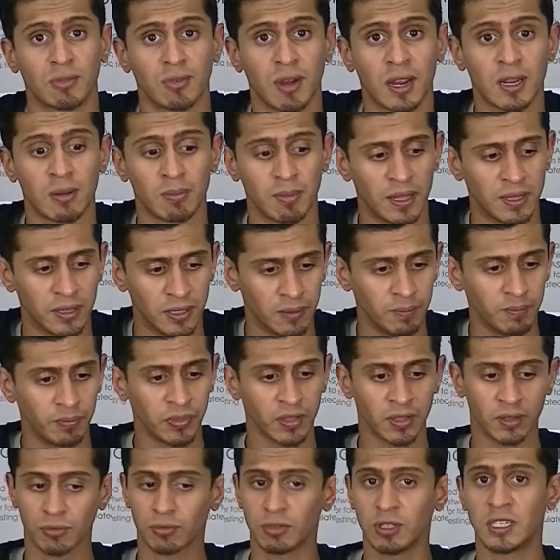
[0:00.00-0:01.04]
we recommend
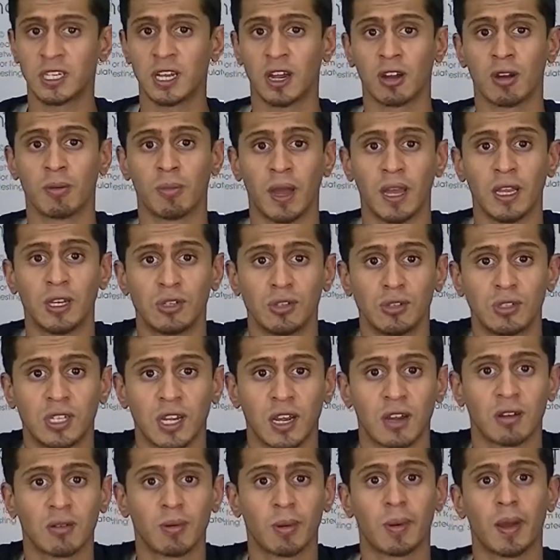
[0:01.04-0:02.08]
them 3 terabyte, 2
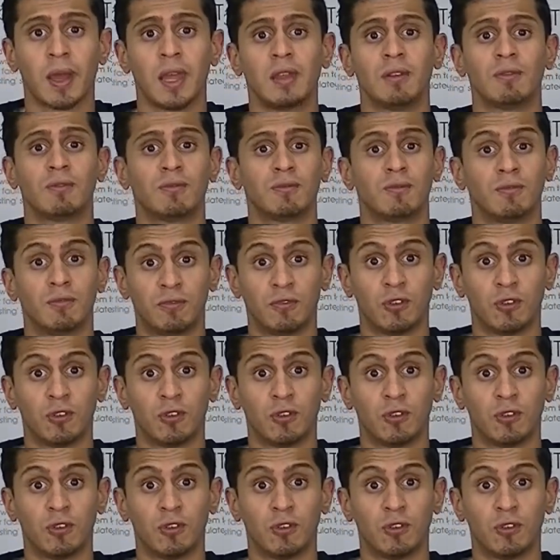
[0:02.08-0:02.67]
terabyte,